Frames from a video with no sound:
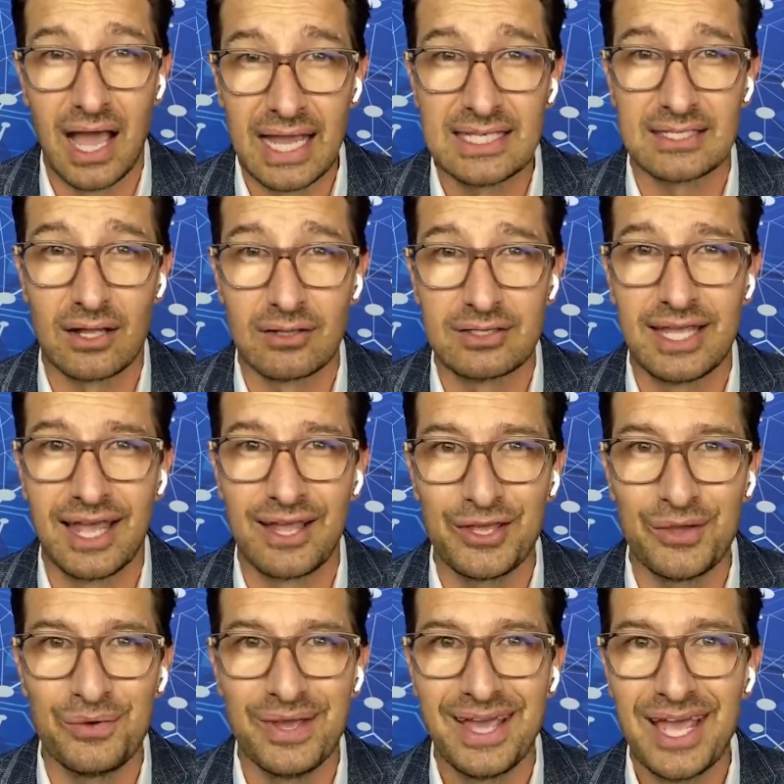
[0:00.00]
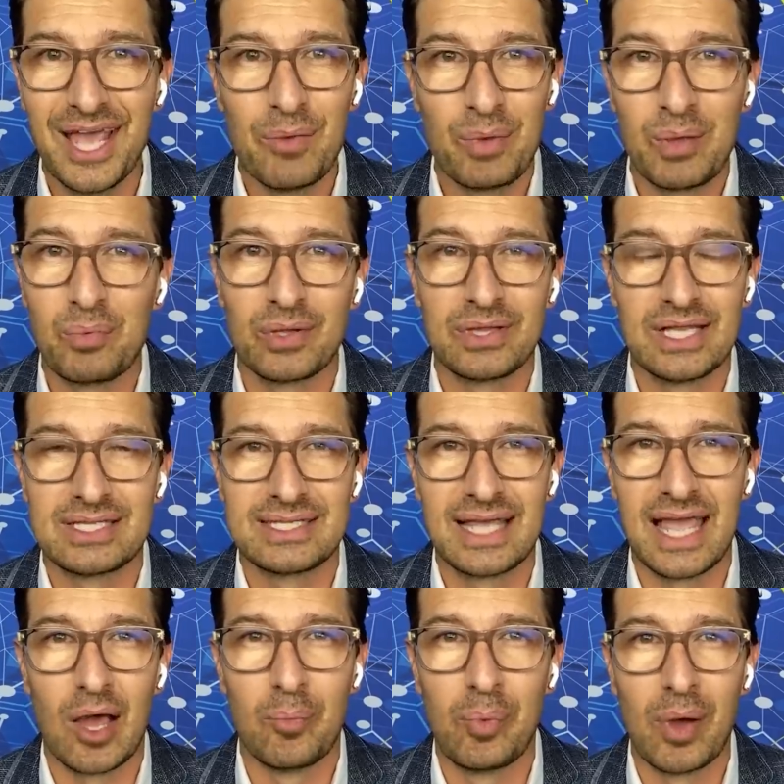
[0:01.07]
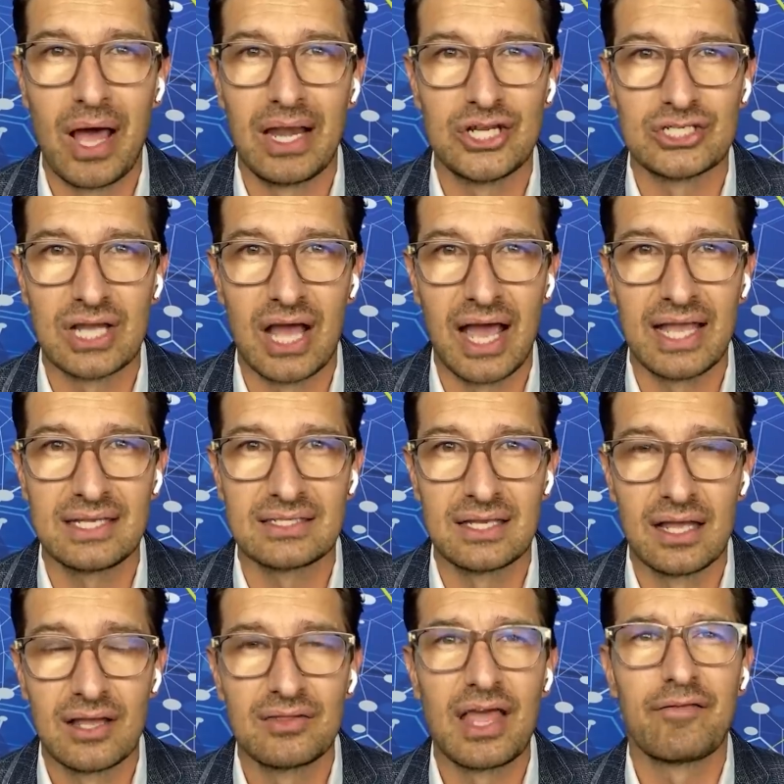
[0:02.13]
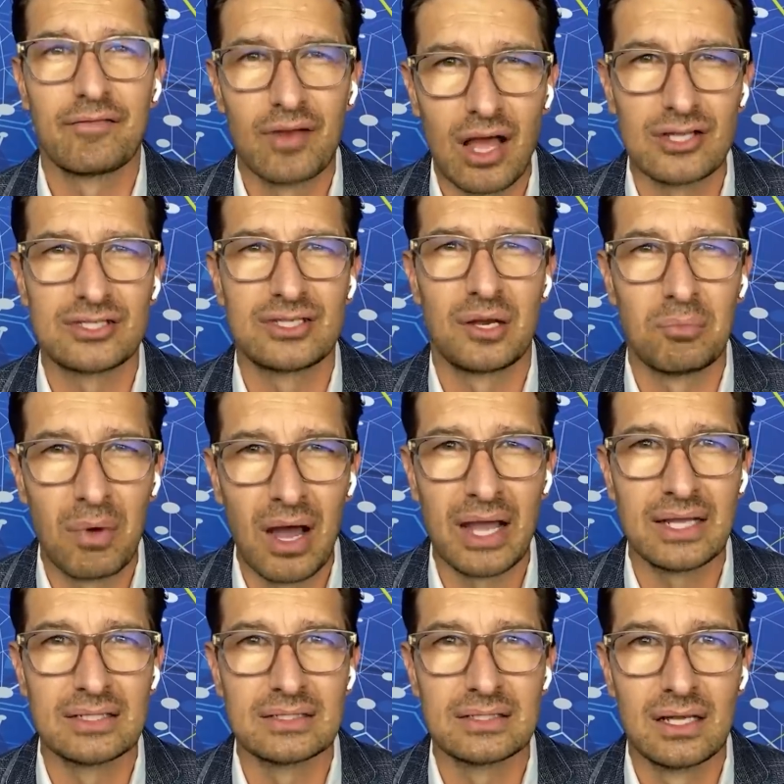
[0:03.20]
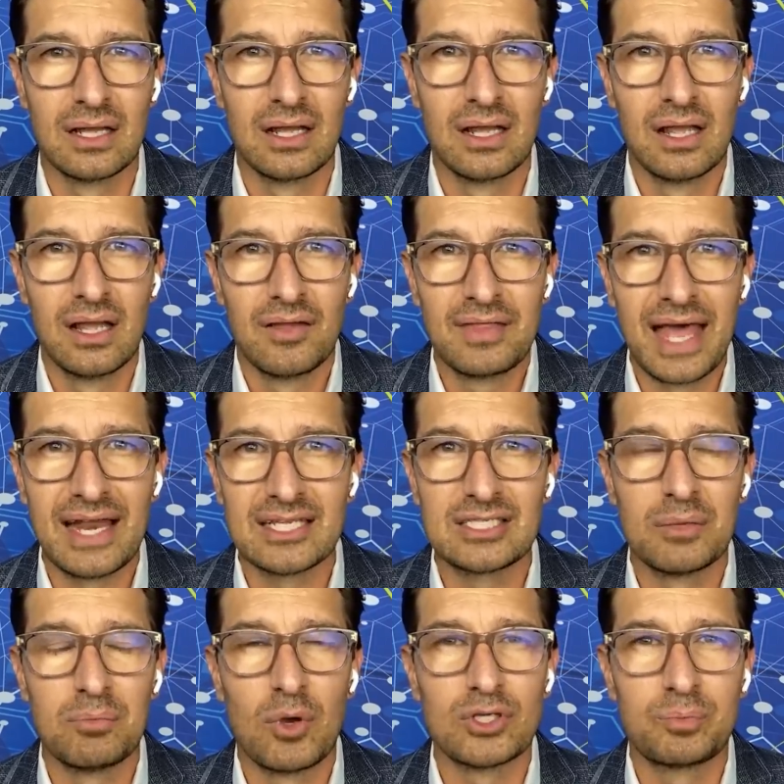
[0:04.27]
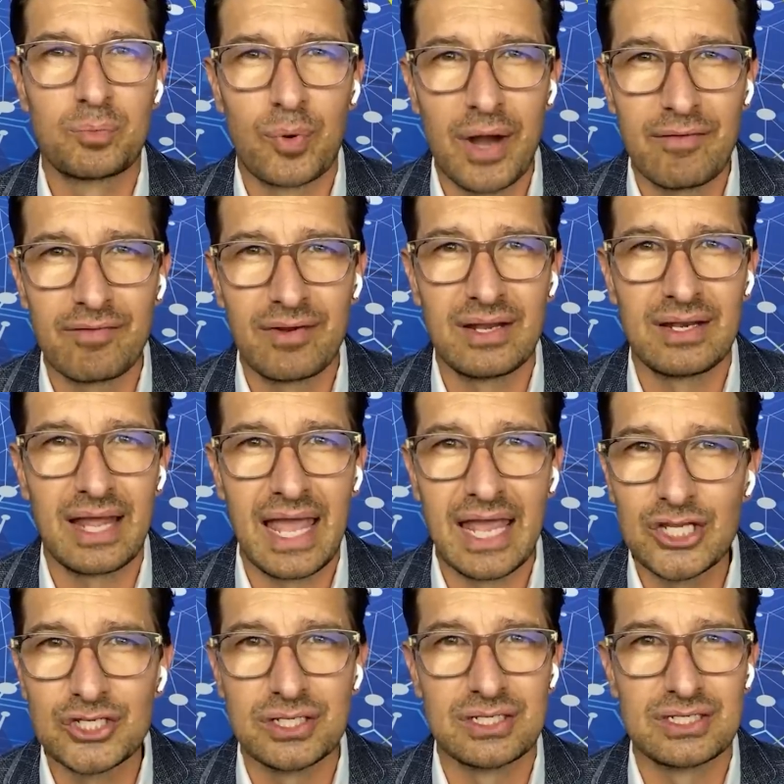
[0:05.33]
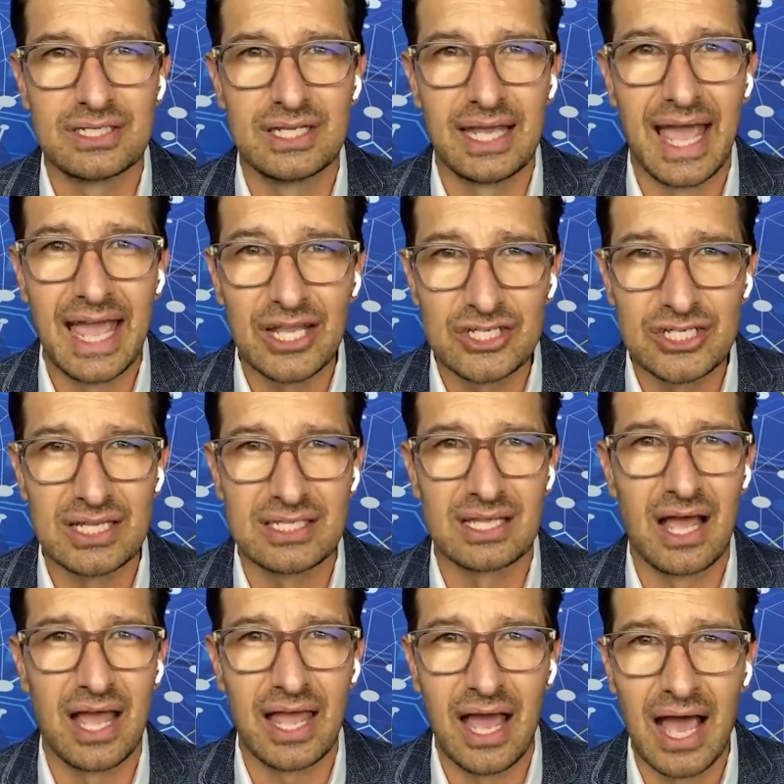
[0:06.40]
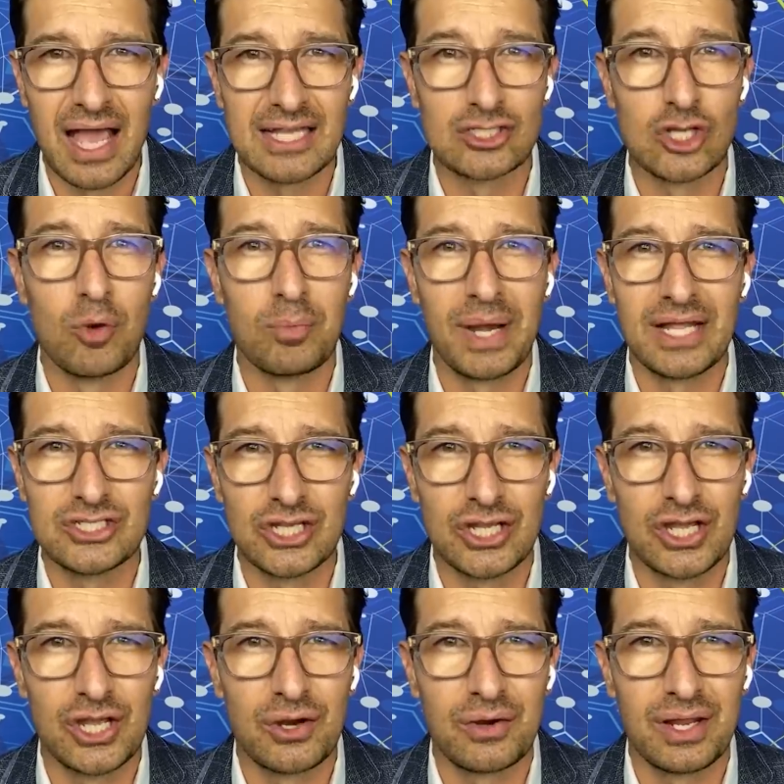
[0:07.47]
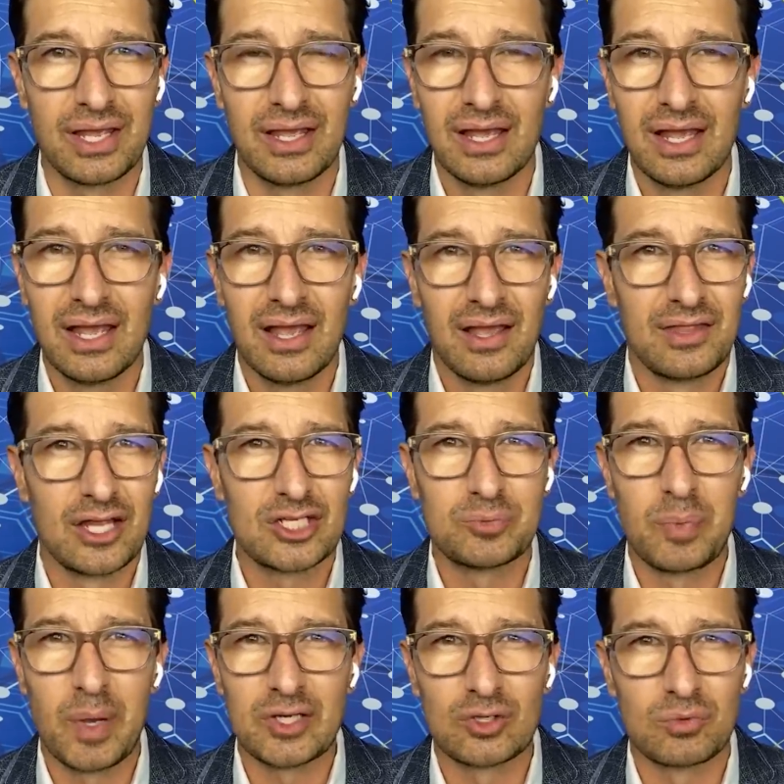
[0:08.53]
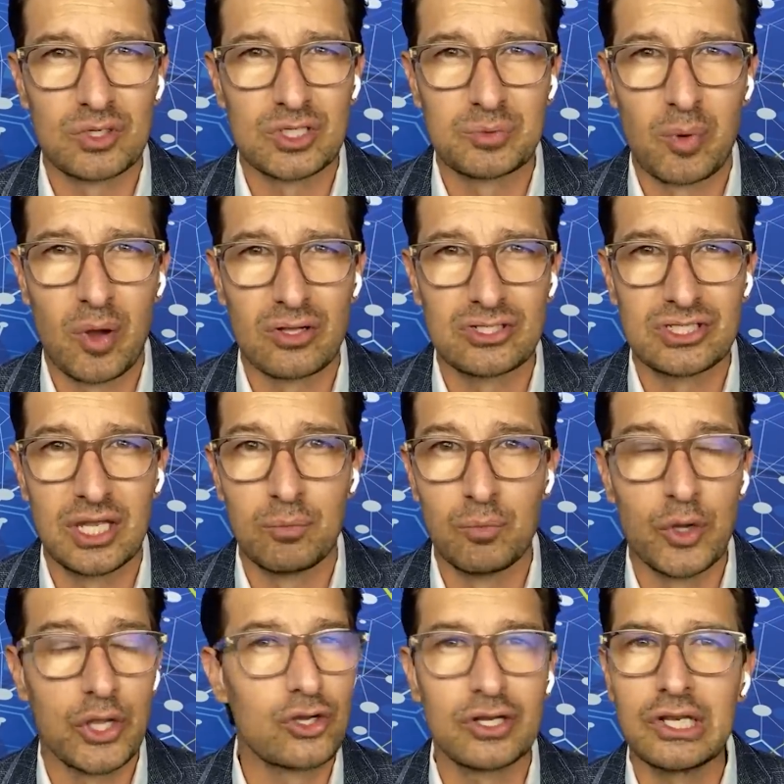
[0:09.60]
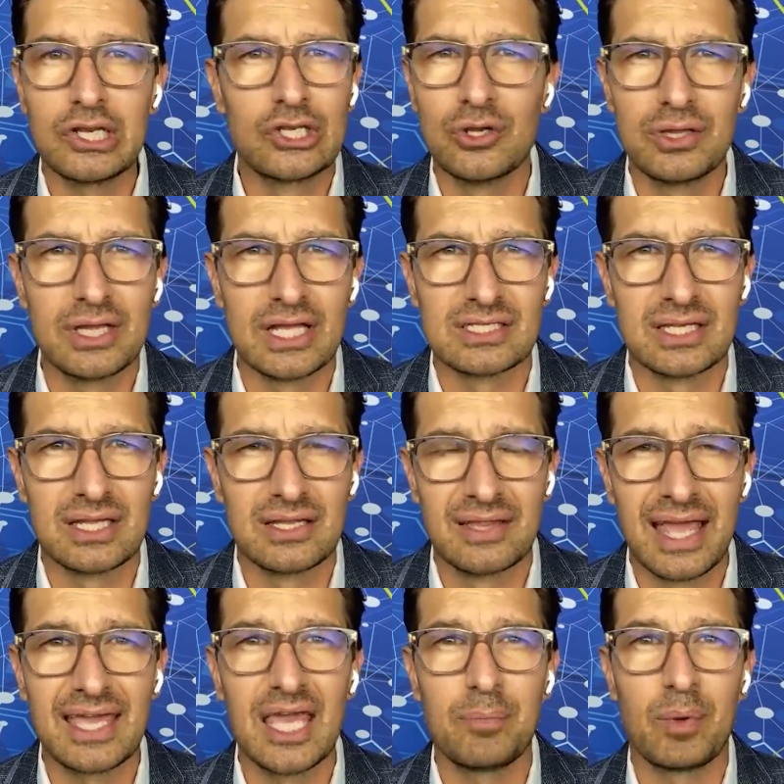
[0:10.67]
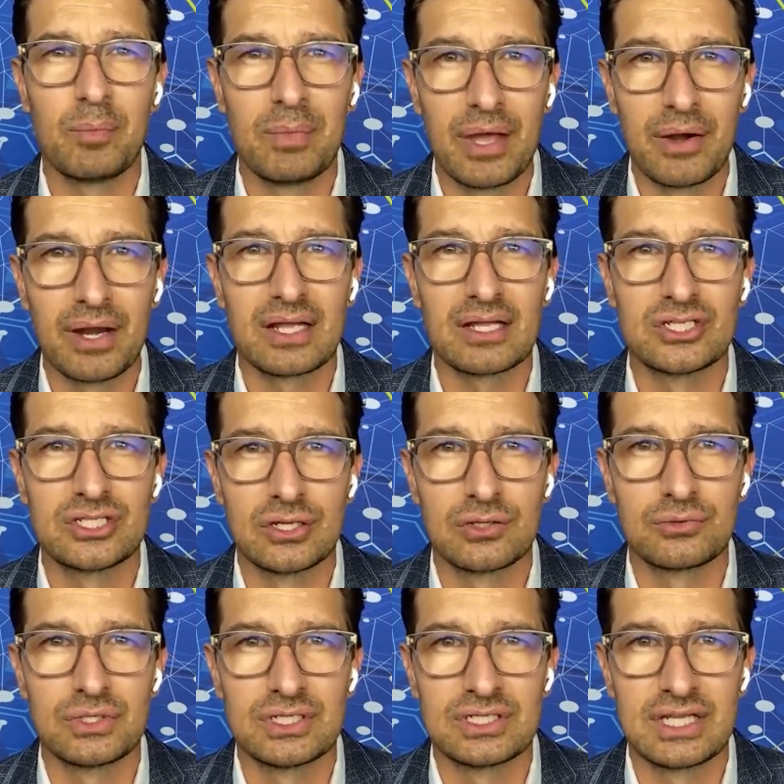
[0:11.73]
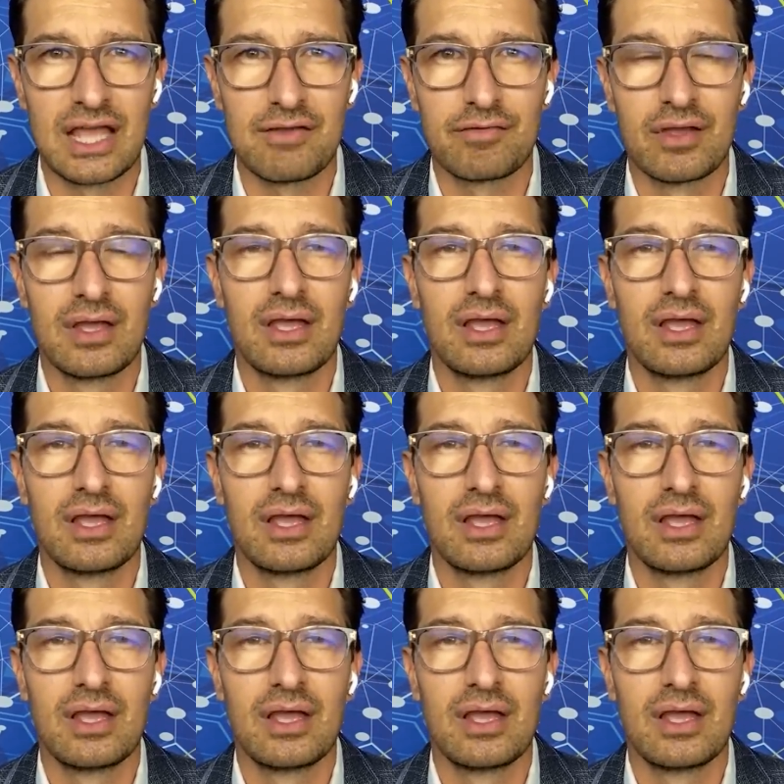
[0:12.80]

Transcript: ICE, I'll tell you, people that say abolish ICE, they've lost their minds. That is the most prevalent agency. H S I, ICE, Homeland Security. Their special response team. We couldn't do this. They keep American children safe.